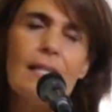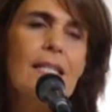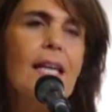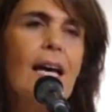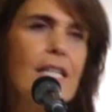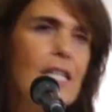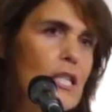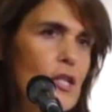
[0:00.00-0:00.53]

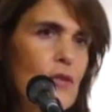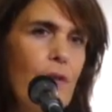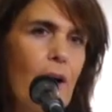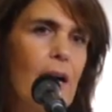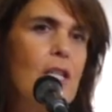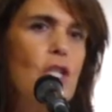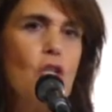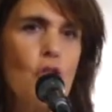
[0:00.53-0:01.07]

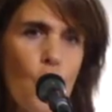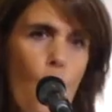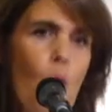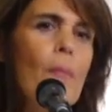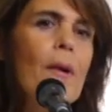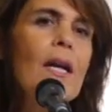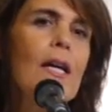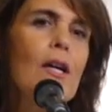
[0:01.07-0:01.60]
satisfy
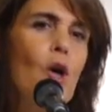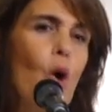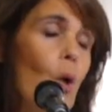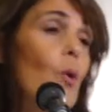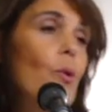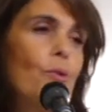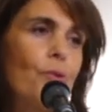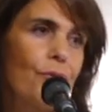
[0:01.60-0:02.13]
so many
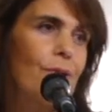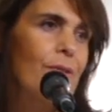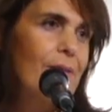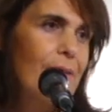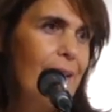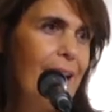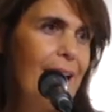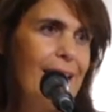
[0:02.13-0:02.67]
goals
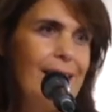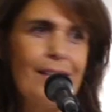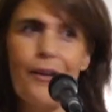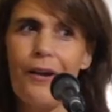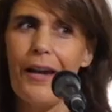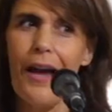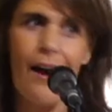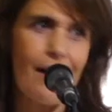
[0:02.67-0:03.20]
in
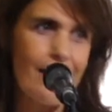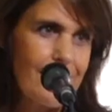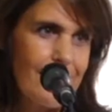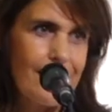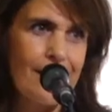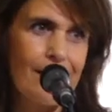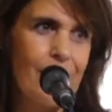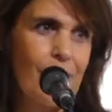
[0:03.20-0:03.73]
the
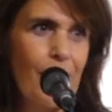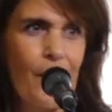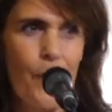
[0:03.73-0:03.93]
last